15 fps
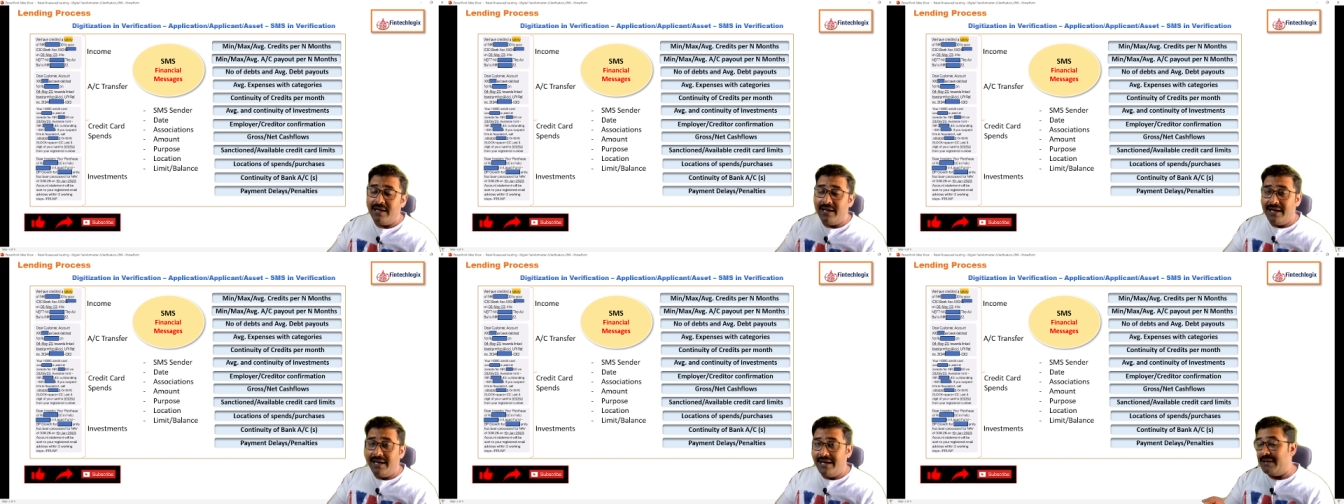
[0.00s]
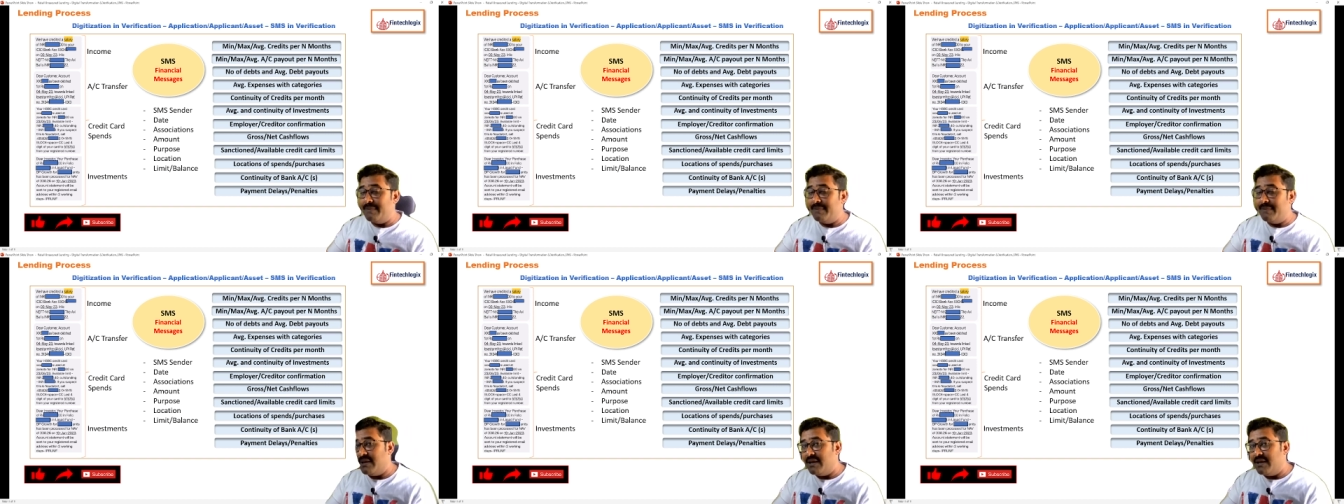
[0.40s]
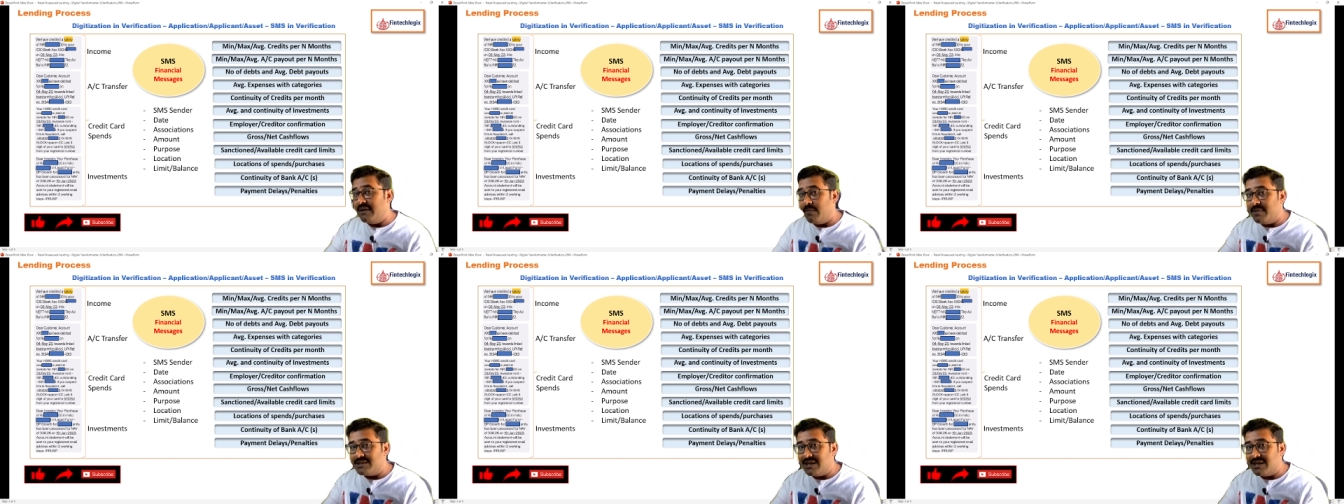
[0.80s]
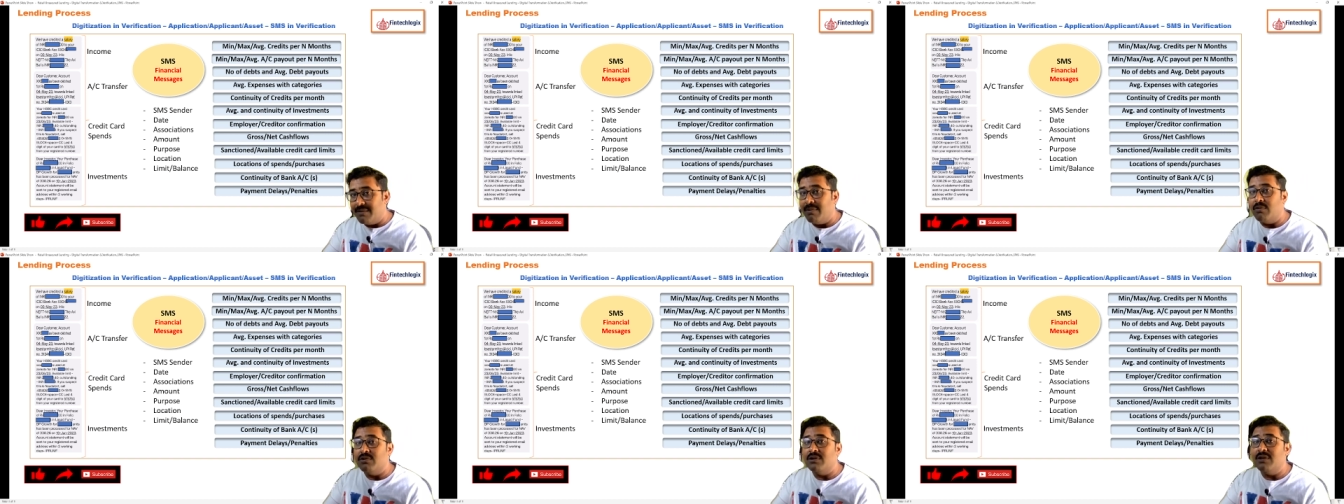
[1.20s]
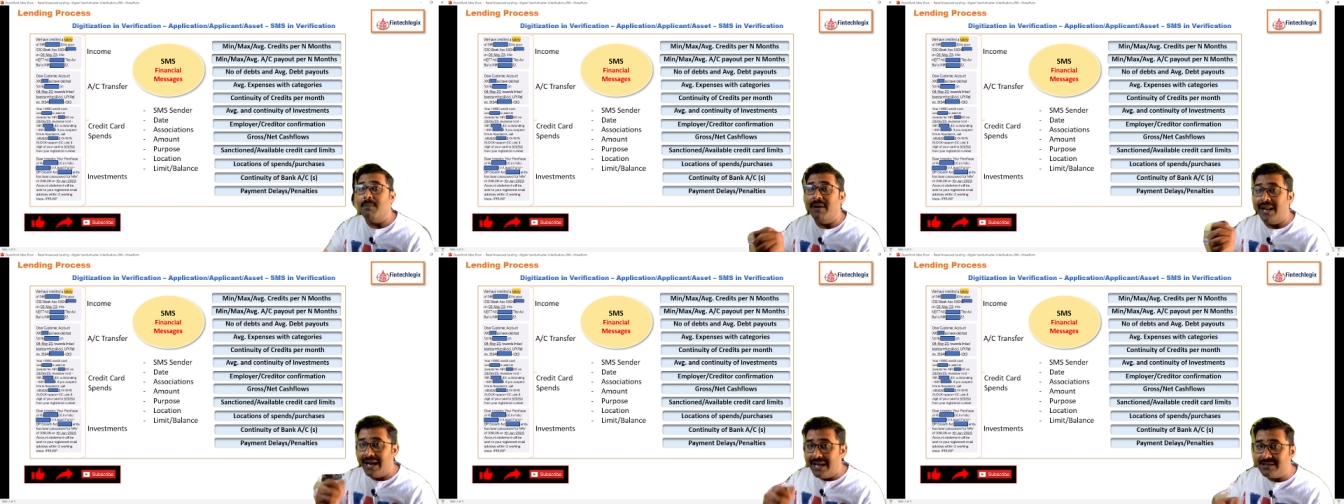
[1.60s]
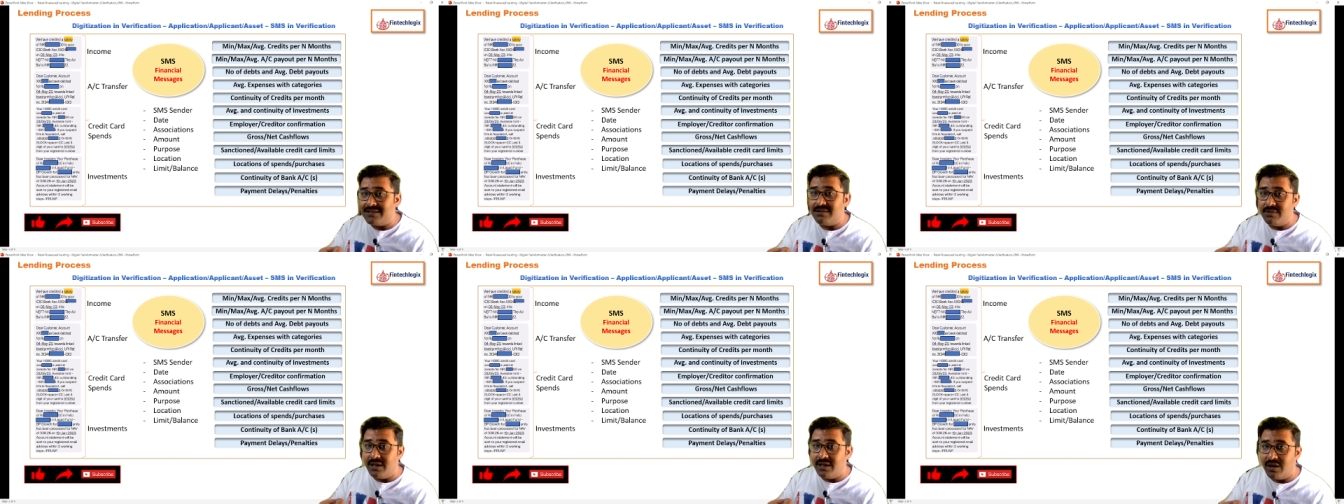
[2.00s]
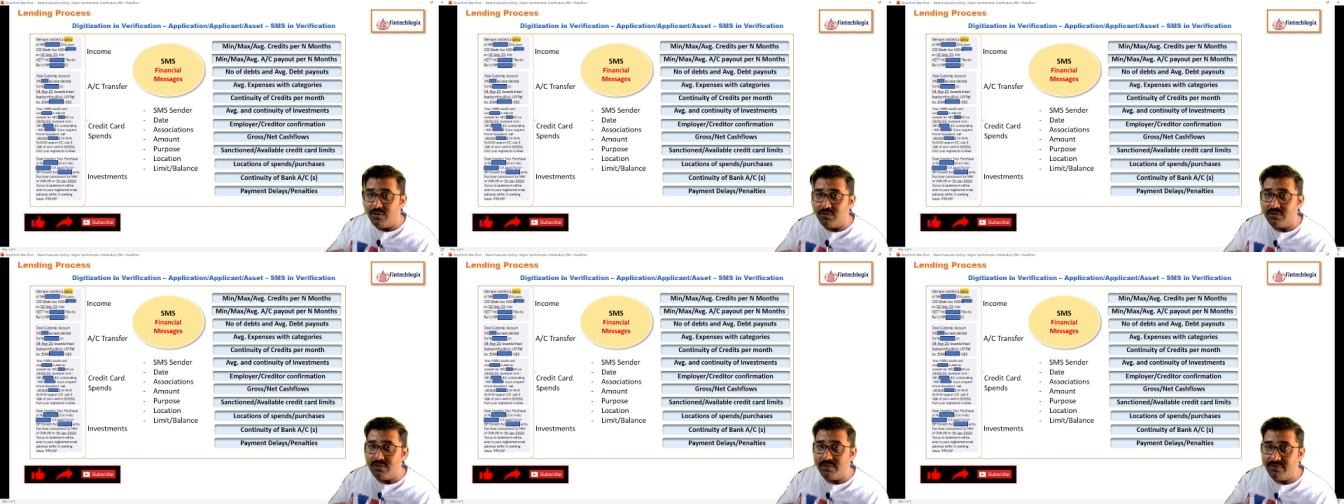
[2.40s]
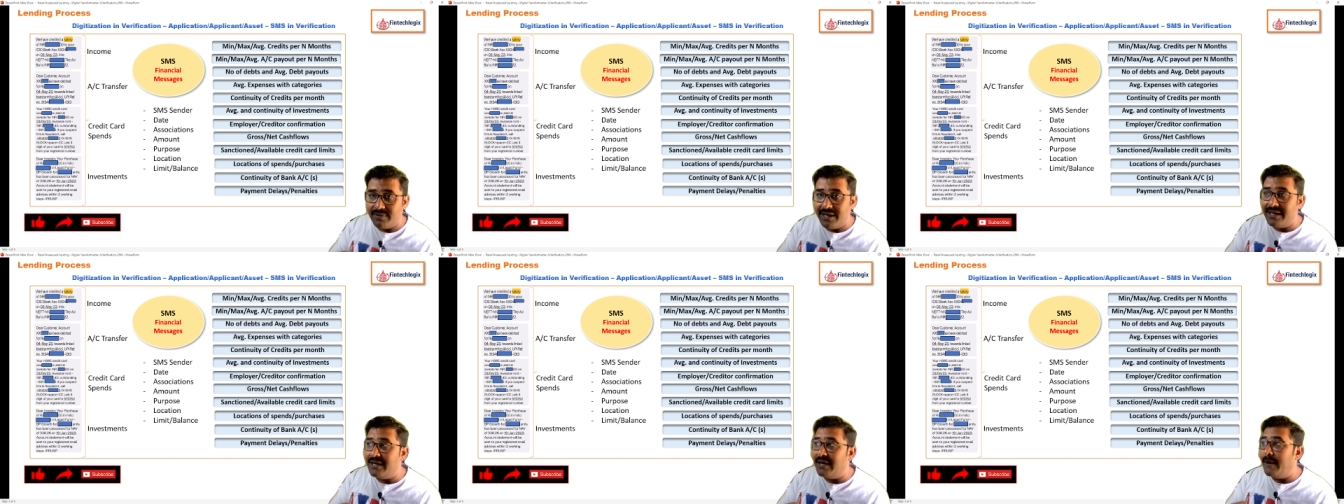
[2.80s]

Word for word: it gives me information about the balance of the account, right?